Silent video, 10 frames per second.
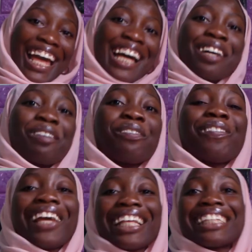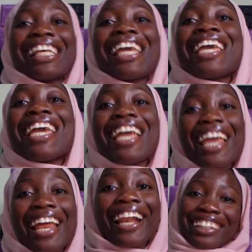I
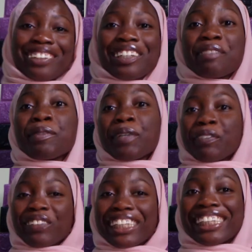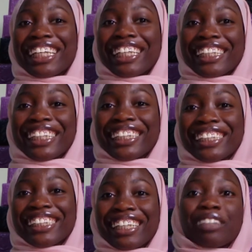mean by flexing,
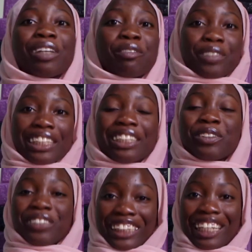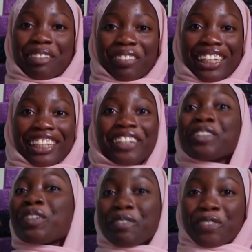like, 95% of the time they
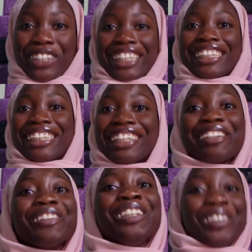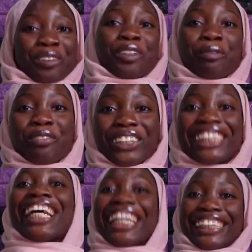don't come for classes and they only show up for
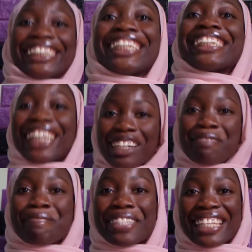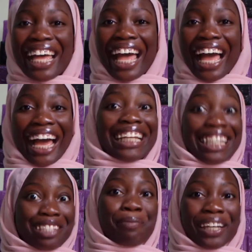tests, exams, and they
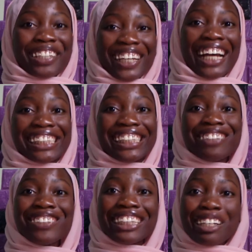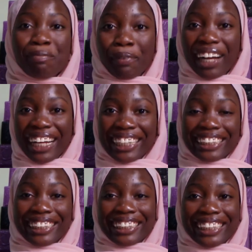expect to actually read and
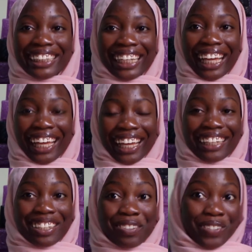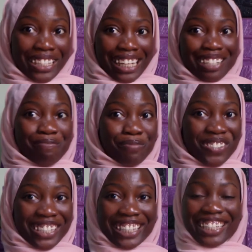pass. Like, these ones, they are the
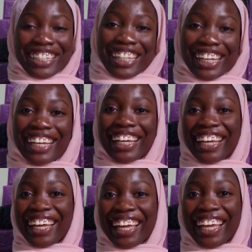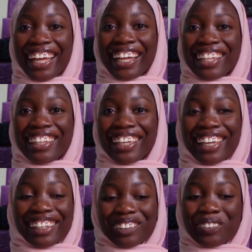bosses. Like,
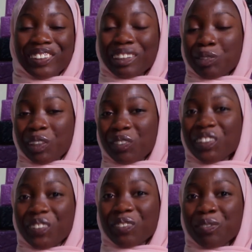they call themselves, you know,